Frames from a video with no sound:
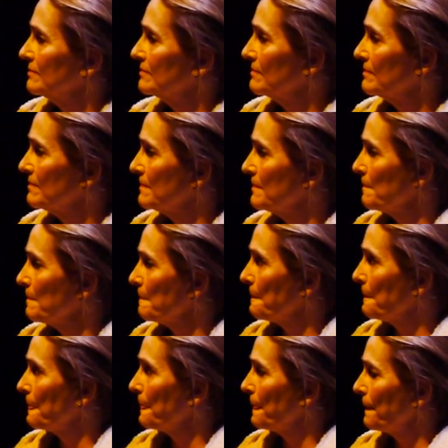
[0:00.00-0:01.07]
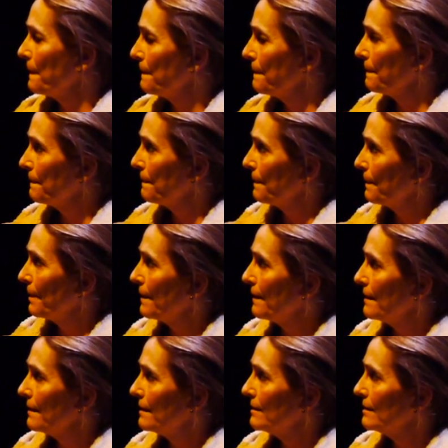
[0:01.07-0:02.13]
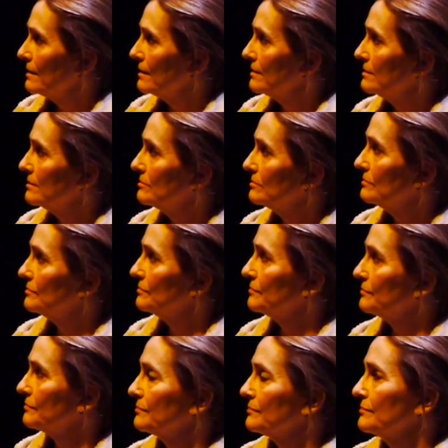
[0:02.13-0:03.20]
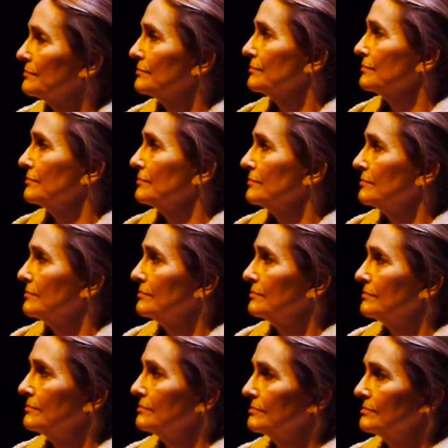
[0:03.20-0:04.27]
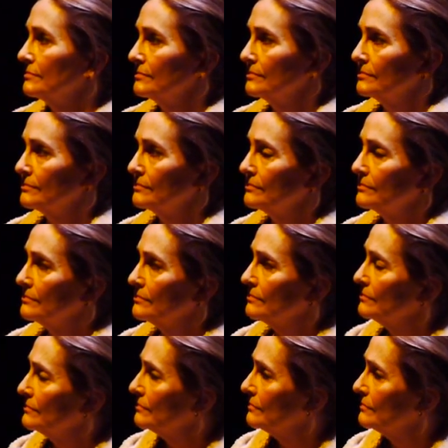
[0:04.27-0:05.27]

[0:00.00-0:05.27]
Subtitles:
The person shown says nothing.